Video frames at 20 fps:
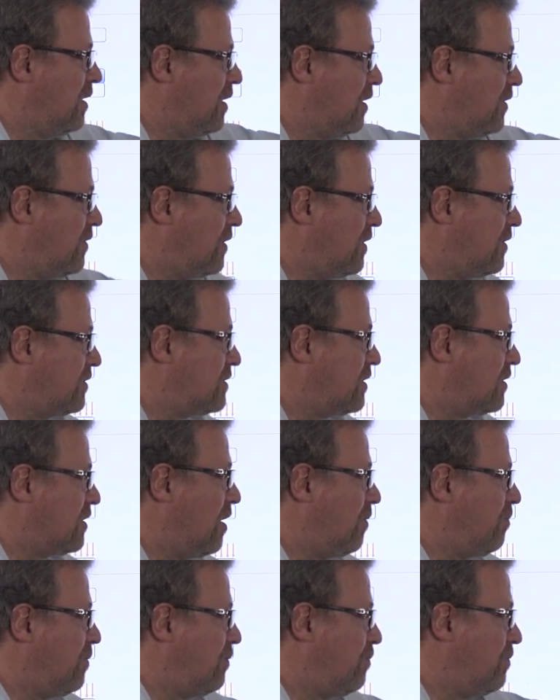and there's a
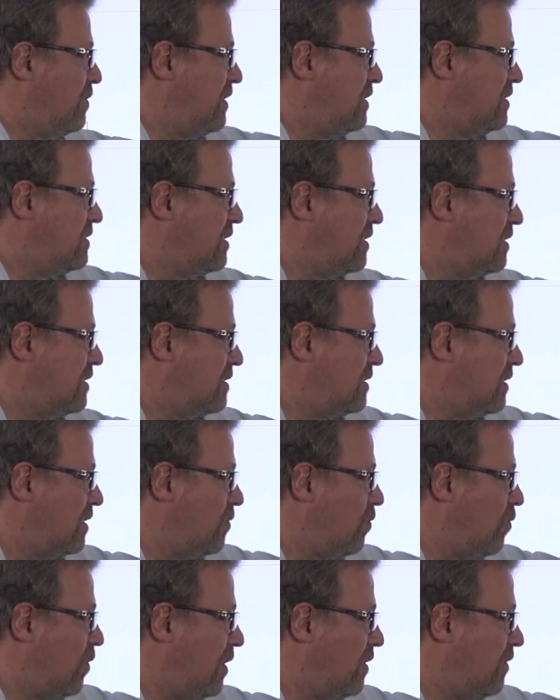couple pieces,
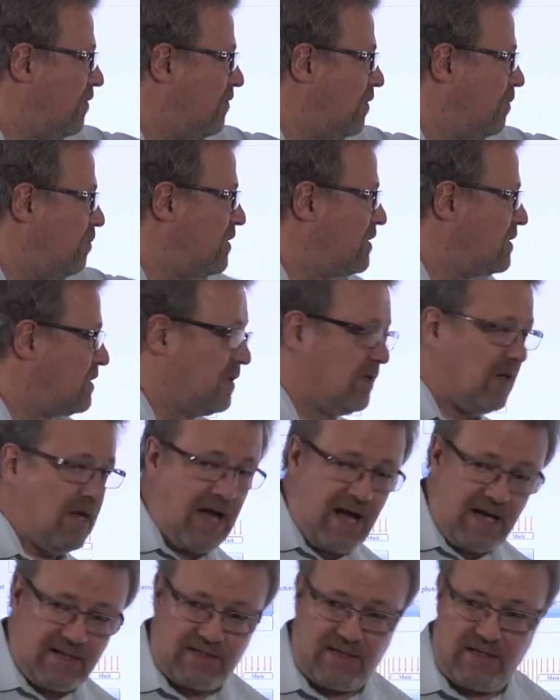and one of them is an
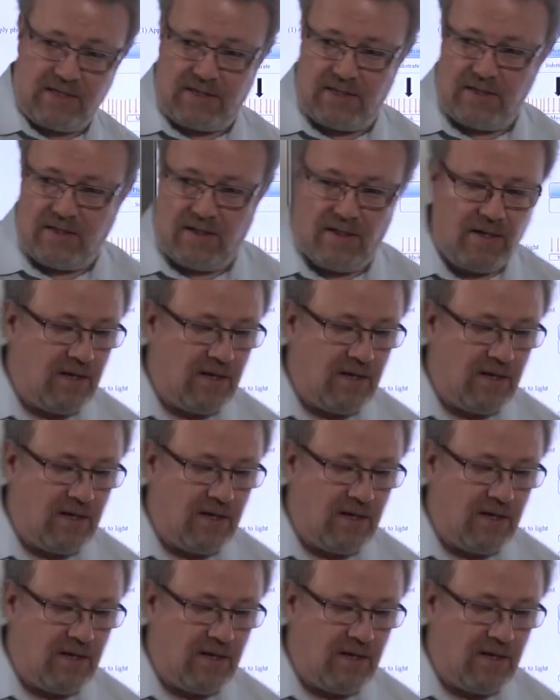acid,